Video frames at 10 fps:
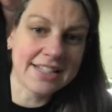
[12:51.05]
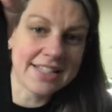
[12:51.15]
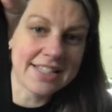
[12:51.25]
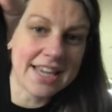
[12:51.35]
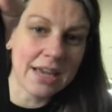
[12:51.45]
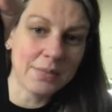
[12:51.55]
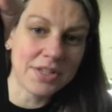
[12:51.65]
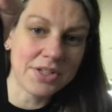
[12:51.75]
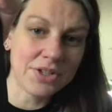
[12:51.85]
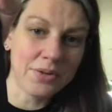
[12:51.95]
It's the Amy
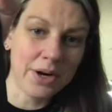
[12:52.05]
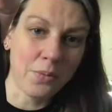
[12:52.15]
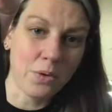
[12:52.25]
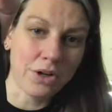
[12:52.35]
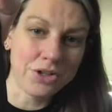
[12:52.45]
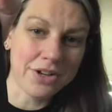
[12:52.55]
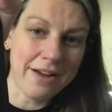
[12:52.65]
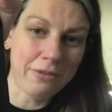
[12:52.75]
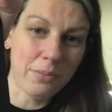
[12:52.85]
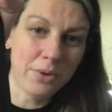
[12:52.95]
Stewart World
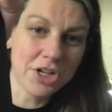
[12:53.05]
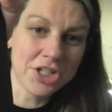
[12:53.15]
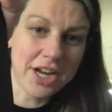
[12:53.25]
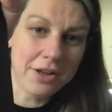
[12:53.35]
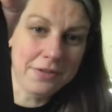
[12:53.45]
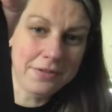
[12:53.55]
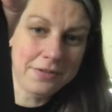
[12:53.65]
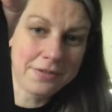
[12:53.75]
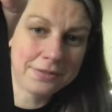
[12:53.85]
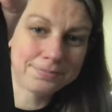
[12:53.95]
Travel Bookshelf.